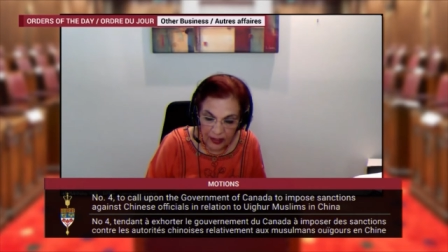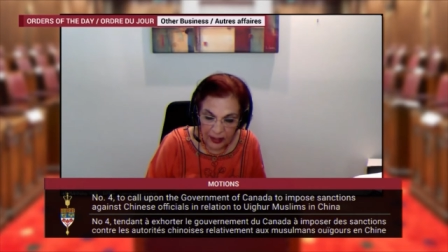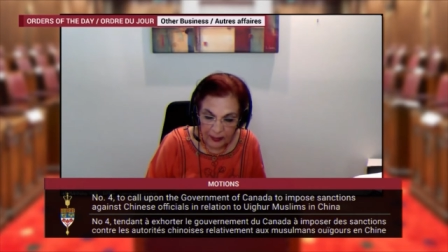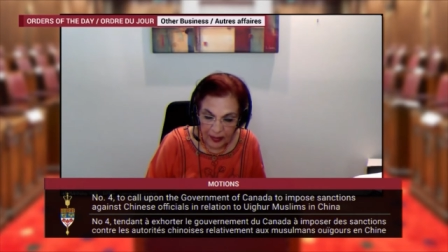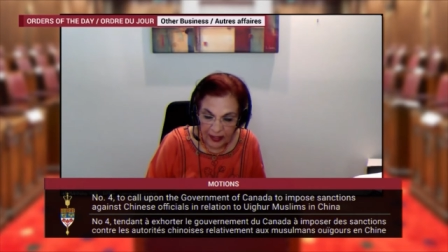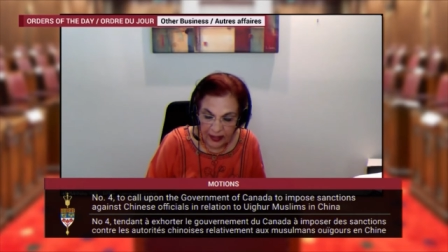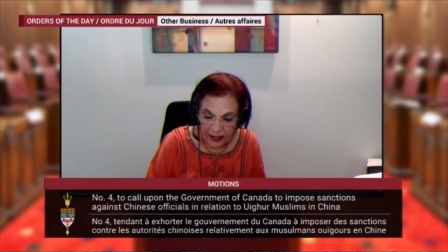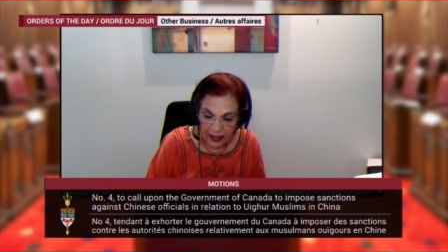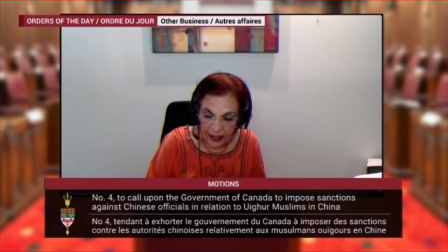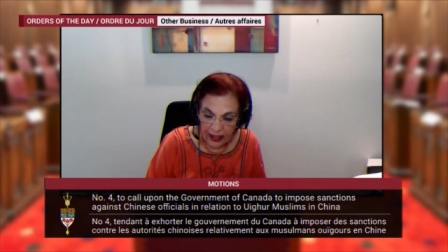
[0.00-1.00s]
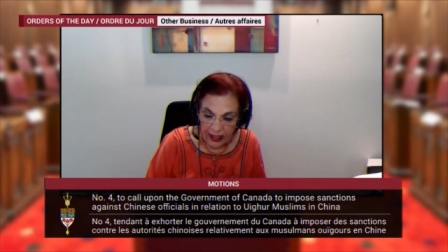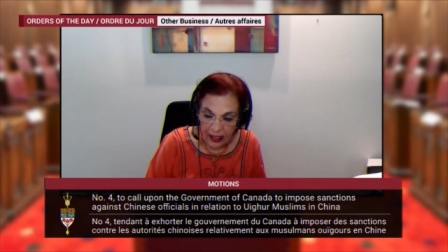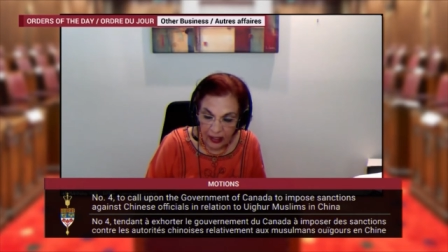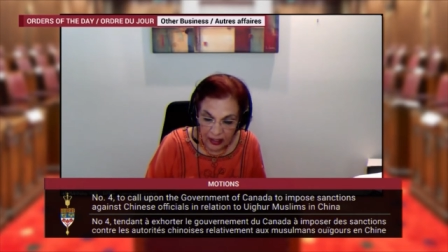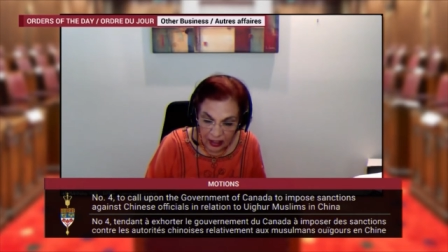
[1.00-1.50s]
spent
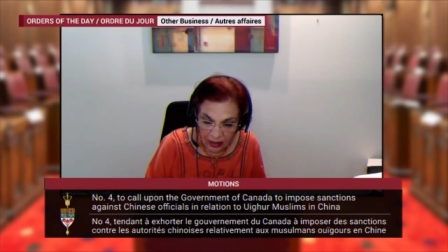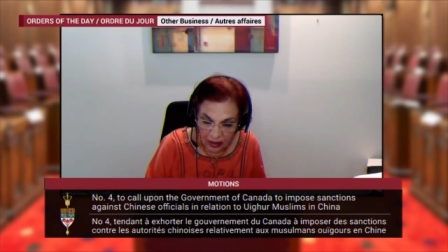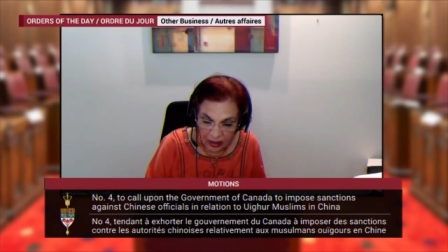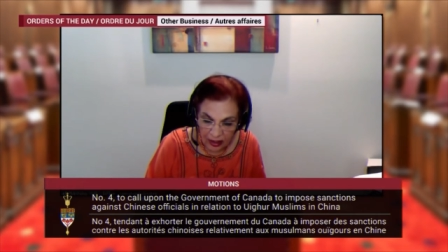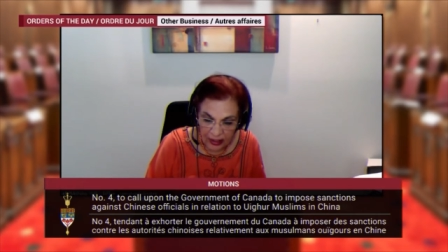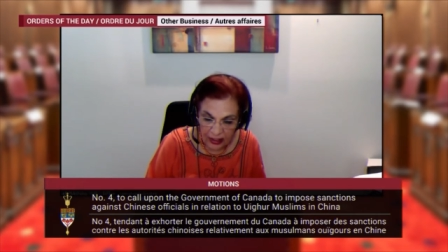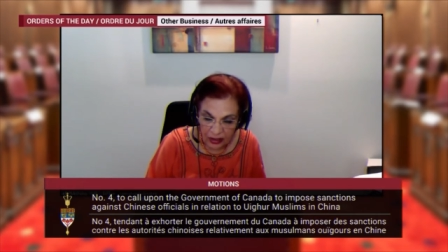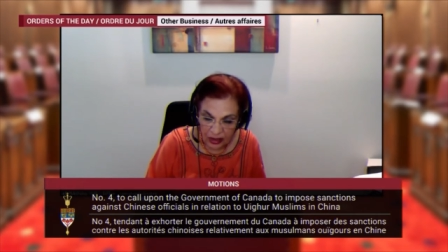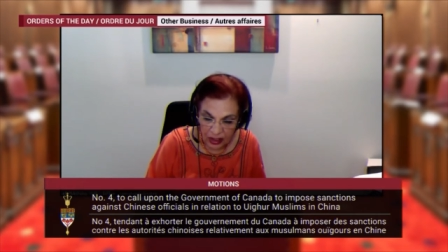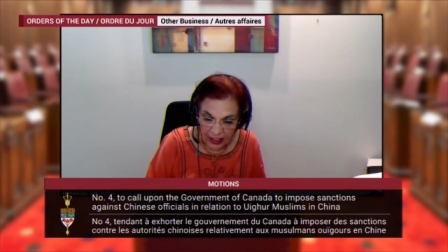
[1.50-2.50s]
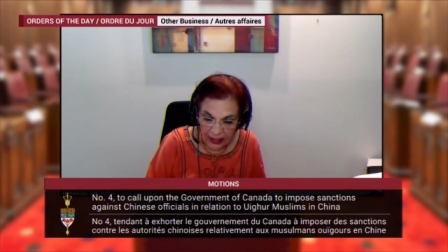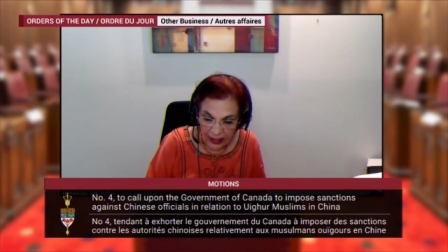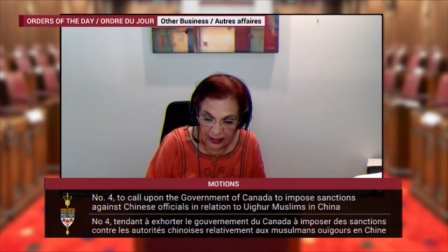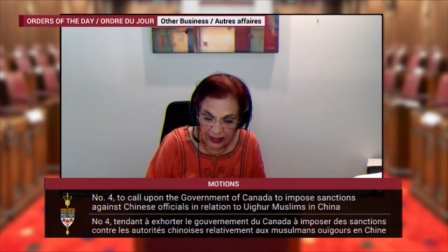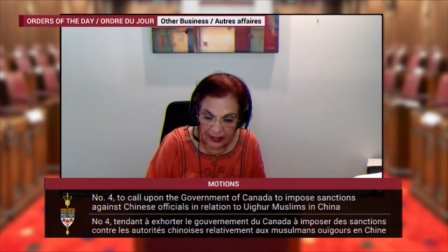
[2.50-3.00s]
a year in
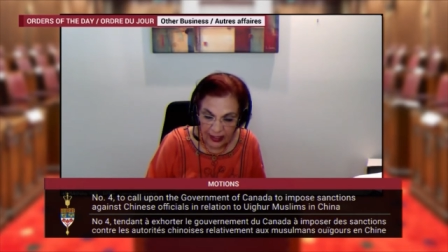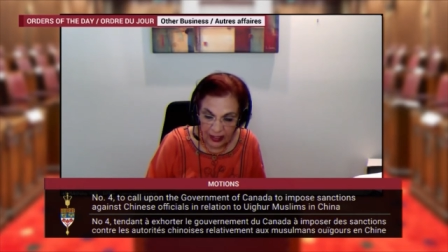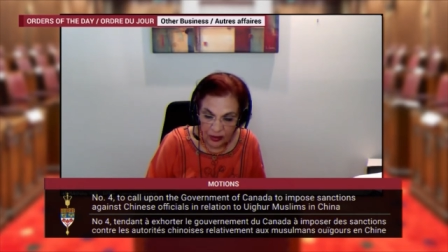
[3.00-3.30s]
China's